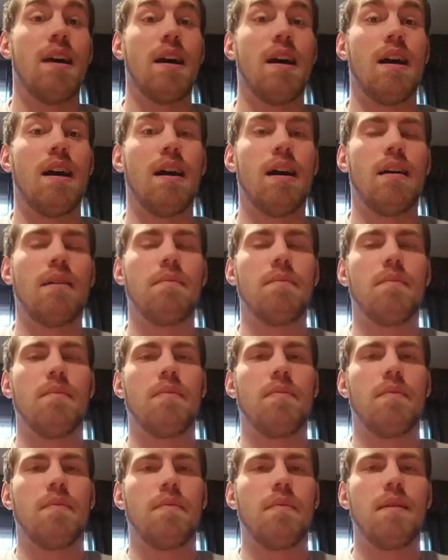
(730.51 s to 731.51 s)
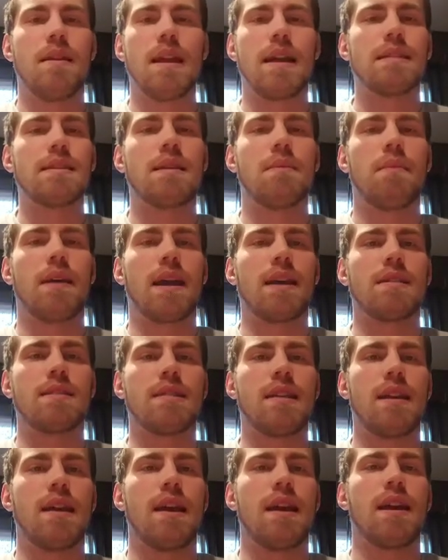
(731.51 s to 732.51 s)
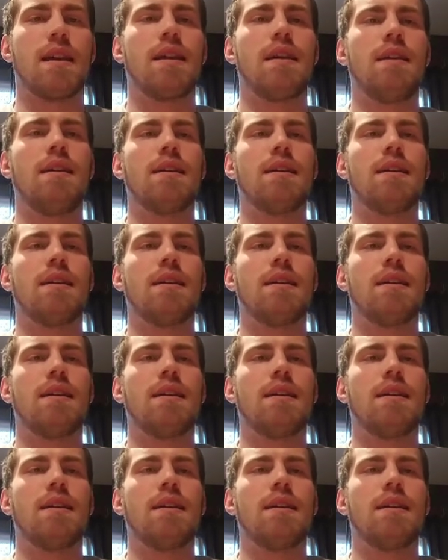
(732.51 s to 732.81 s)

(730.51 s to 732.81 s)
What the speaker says: That's the biggest thing.